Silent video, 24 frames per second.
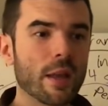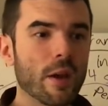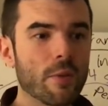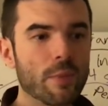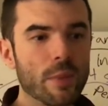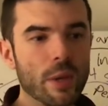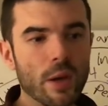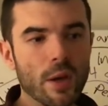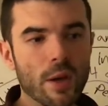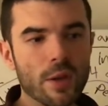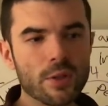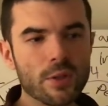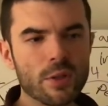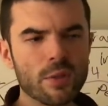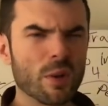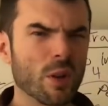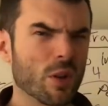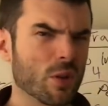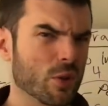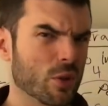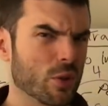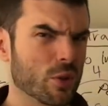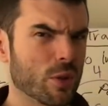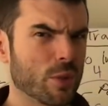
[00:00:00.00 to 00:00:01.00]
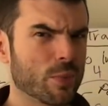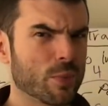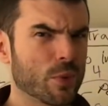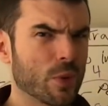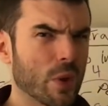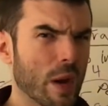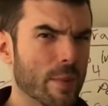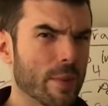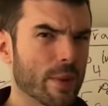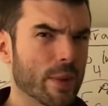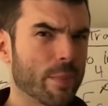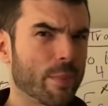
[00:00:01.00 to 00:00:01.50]
That would be awesome. And also
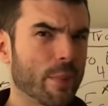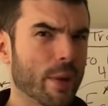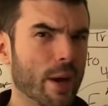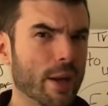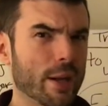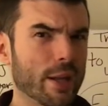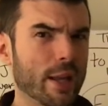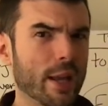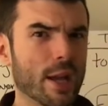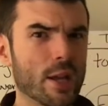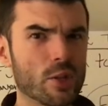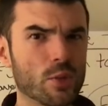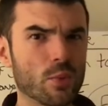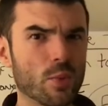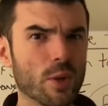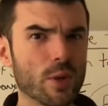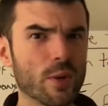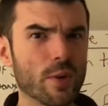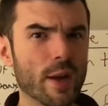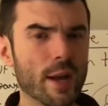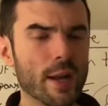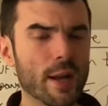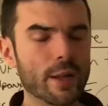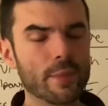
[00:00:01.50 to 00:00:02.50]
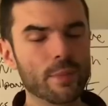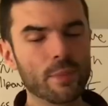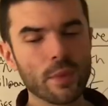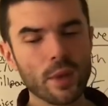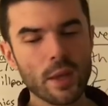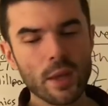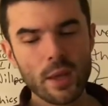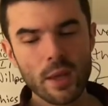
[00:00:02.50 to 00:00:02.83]
subscribe on the podcast while you're at it.